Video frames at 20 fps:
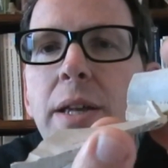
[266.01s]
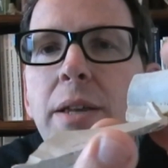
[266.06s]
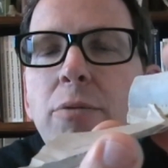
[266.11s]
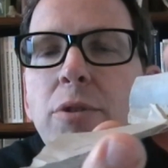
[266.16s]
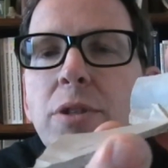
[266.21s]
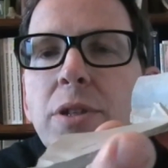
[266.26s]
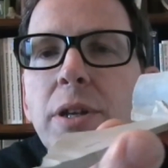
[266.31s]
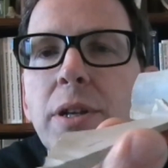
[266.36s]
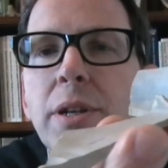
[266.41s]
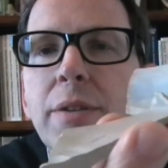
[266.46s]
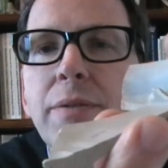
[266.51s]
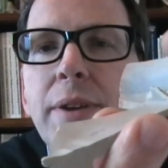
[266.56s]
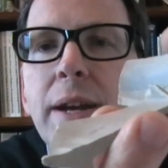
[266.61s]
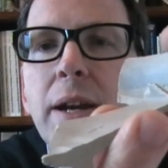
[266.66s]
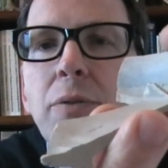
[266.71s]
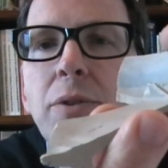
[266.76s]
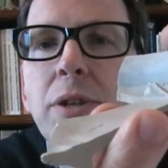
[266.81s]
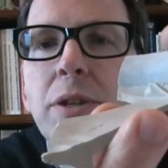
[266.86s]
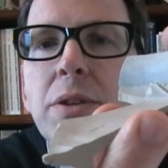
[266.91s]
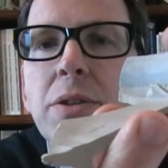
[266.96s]
They were certainly
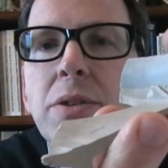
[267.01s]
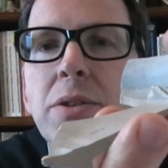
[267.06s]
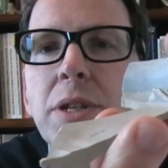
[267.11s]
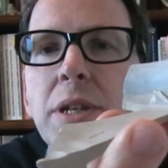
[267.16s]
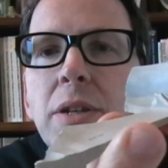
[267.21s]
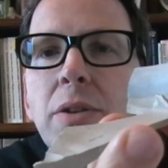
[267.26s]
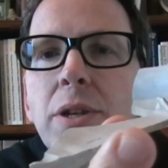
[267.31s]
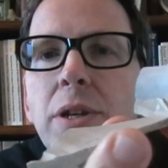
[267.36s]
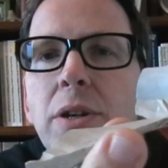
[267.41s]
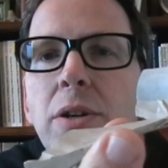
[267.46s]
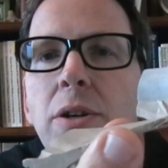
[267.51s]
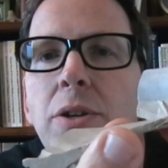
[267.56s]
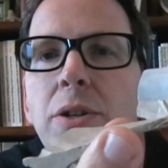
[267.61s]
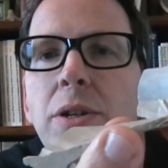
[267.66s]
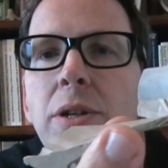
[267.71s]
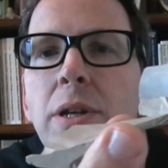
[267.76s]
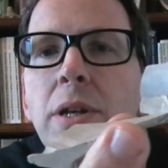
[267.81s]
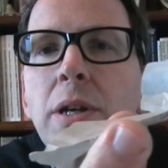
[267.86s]
found near the Steel Yard,